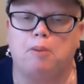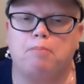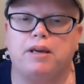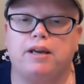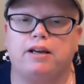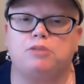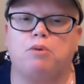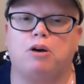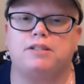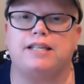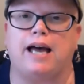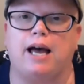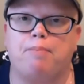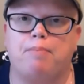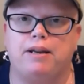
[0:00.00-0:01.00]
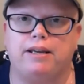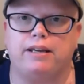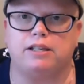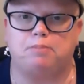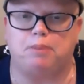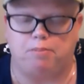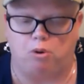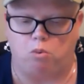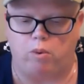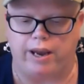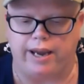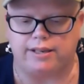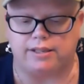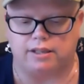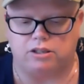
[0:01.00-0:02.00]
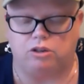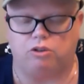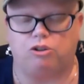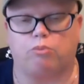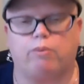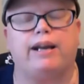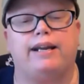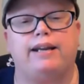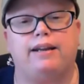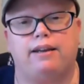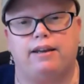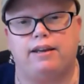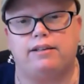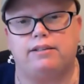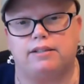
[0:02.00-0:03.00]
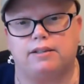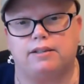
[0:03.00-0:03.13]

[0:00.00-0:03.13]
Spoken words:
Because what's happening is people wait until they're ready to eat,